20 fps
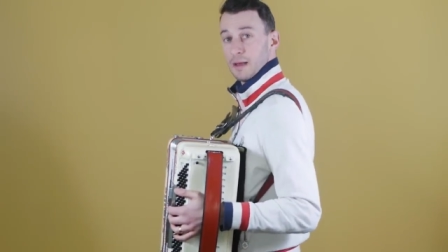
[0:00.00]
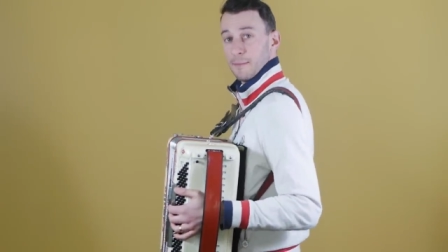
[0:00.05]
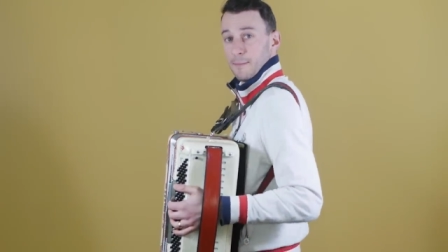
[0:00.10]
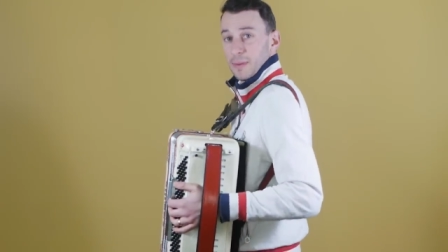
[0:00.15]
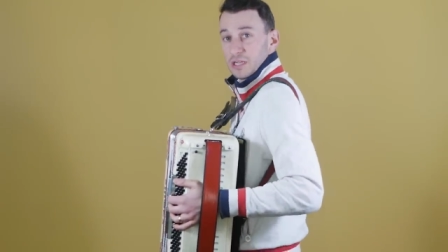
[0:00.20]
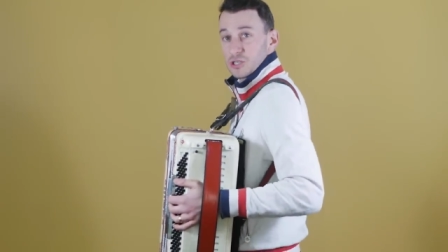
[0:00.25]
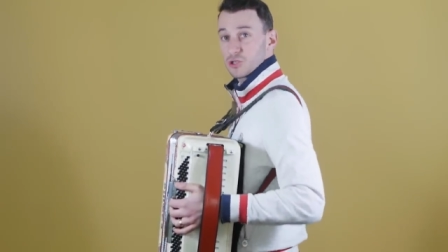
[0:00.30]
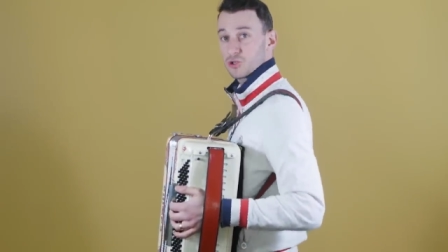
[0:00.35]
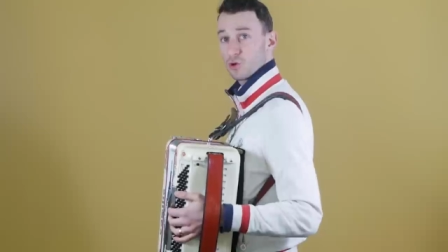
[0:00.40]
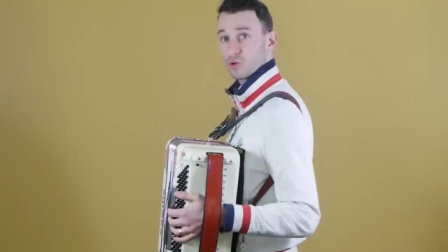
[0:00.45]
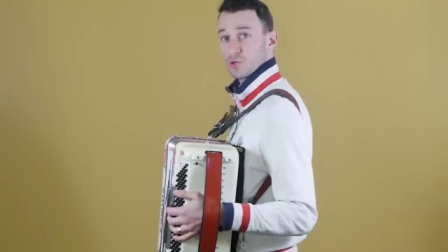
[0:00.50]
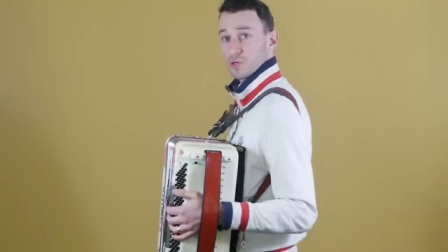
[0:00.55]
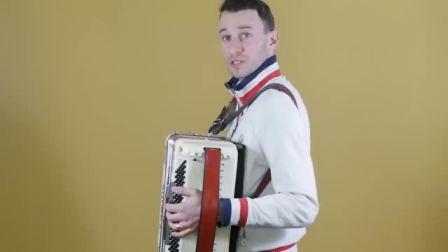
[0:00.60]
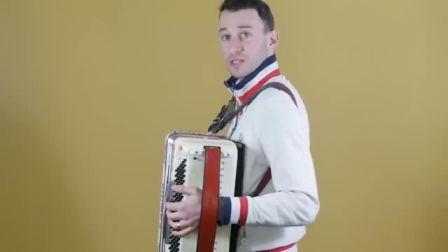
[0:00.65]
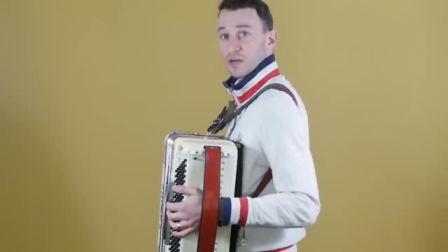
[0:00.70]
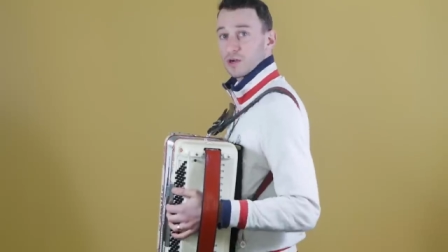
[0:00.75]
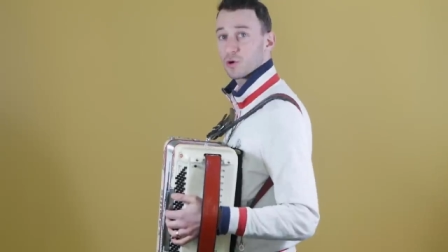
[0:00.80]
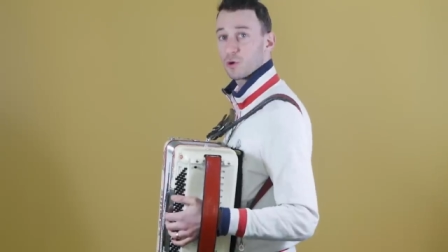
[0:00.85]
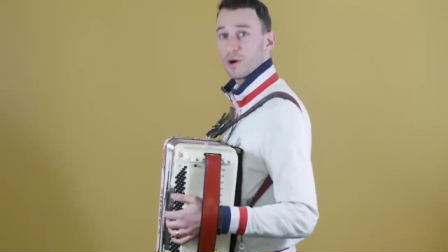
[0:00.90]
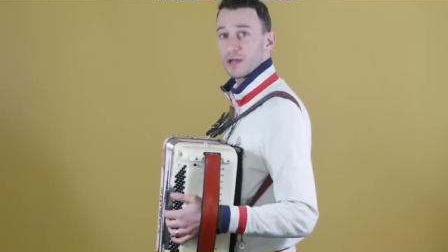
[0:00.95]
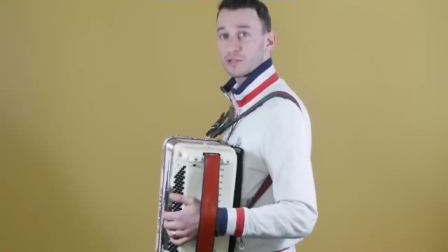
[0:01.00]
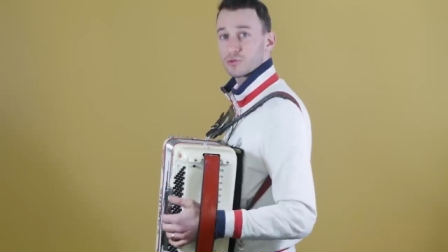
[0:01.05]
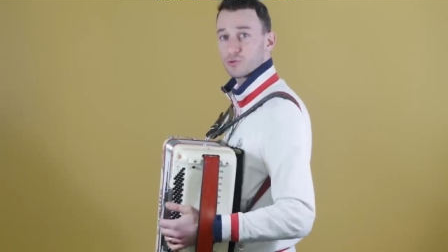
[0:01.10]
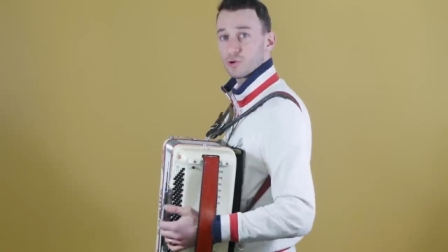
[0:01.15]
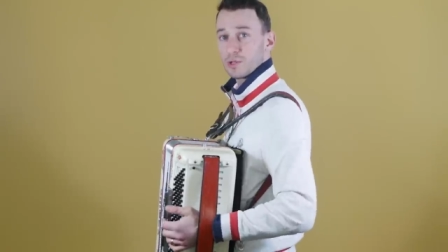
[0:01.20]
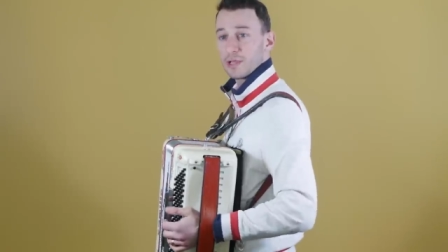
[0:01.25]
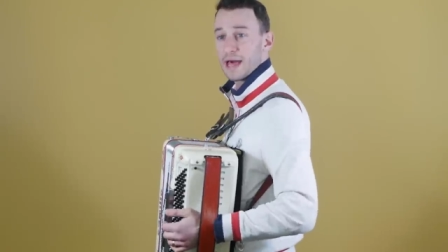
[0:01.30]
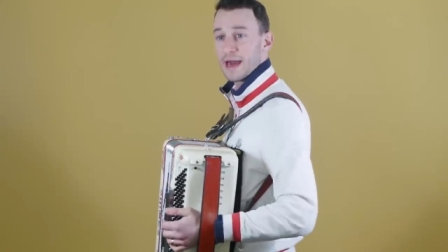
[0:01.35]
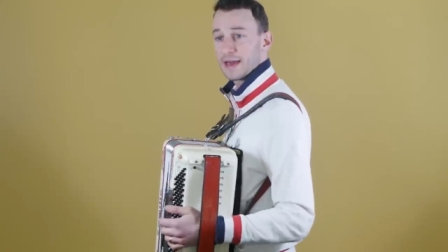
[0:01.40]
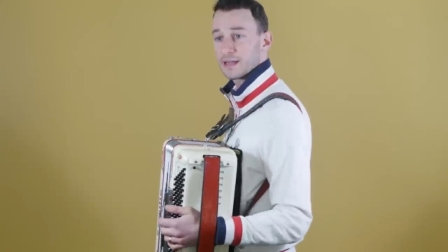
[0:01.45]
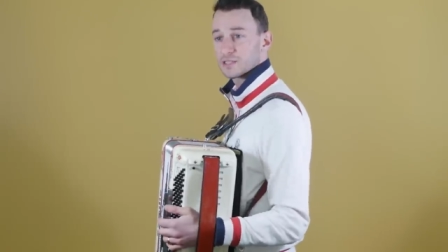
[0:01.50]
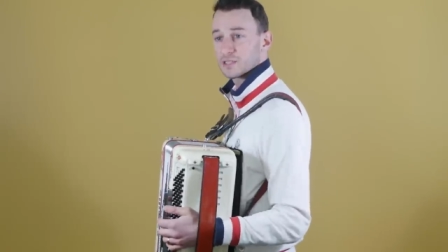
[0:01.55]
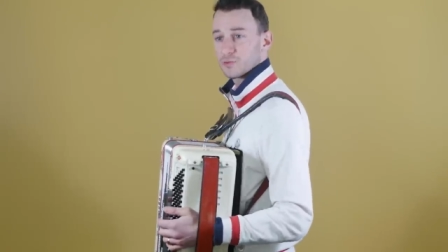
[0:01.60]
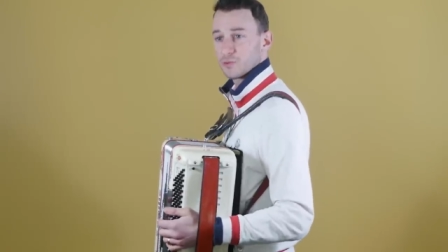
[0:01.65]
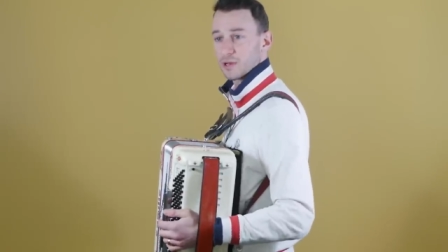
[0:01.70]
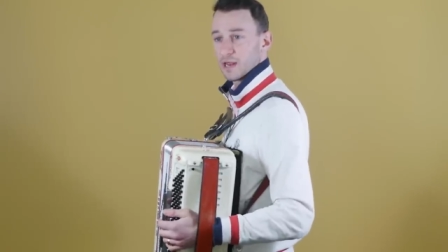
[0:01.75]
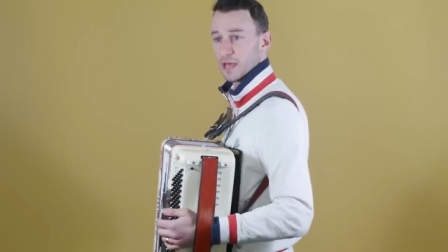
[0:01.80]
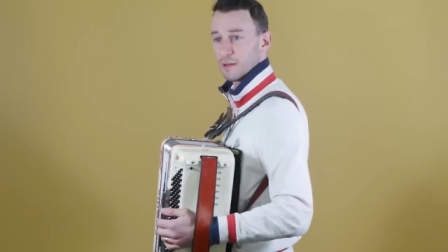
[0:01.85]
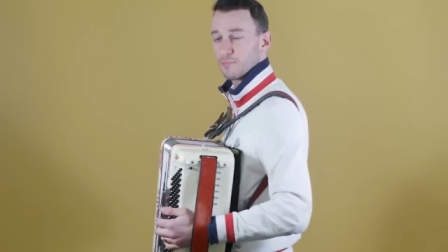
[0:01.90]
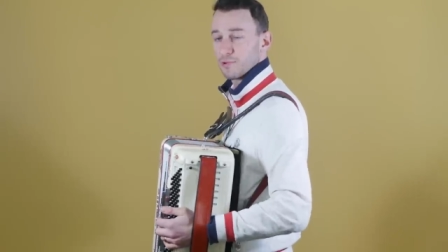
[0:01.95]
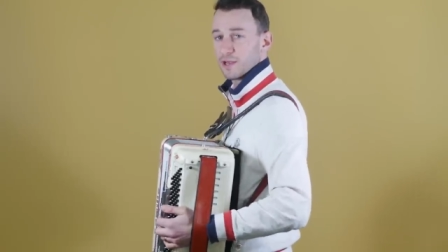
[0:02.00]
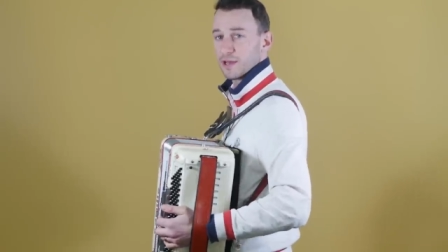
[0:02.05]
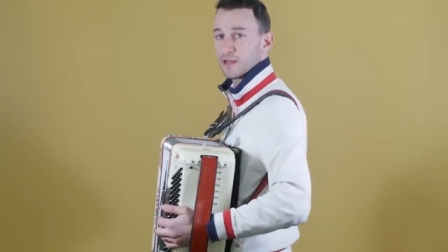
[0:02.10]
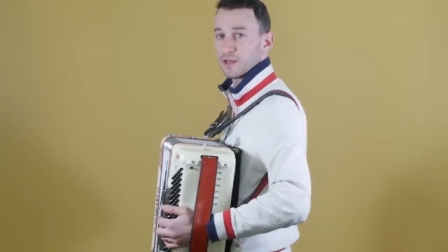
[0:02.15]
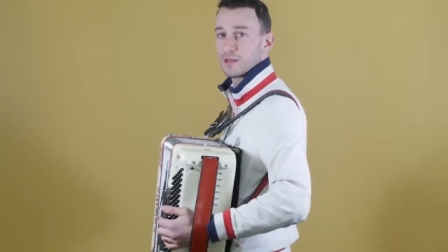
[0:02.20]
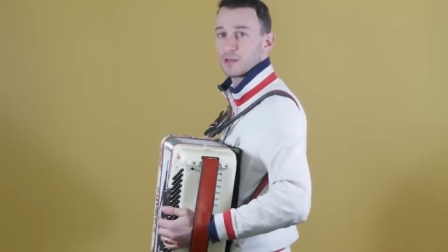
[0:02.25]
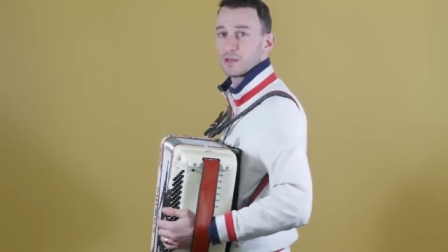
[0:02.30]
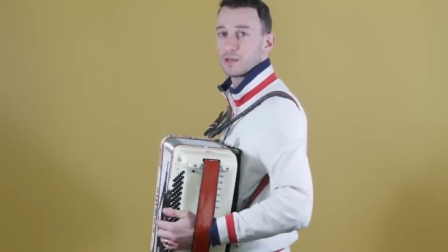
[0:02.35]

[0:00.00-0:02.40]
My shoulders are quite relaxed when I play.